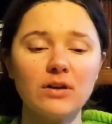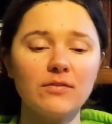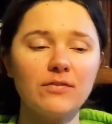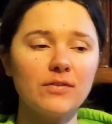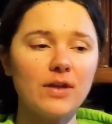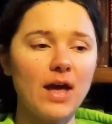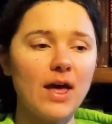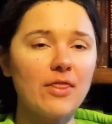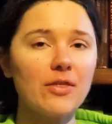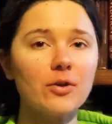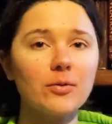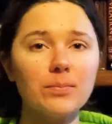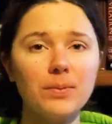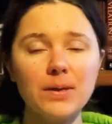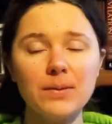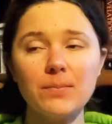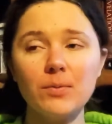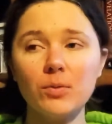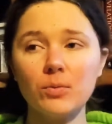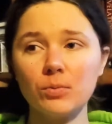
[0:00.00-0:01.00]
If other
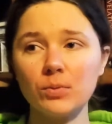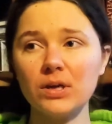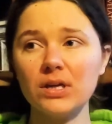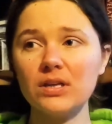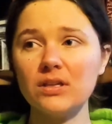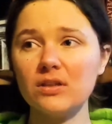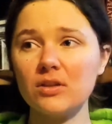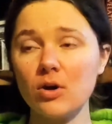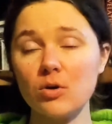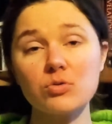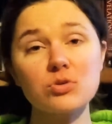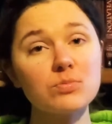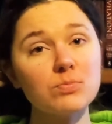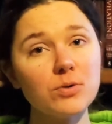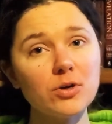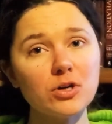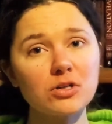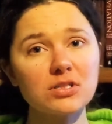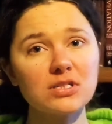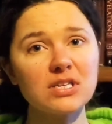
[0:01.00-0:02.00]
people read those
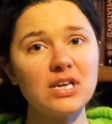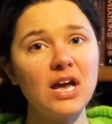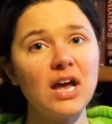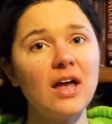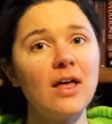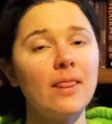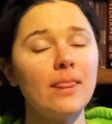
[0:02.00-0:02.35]
books,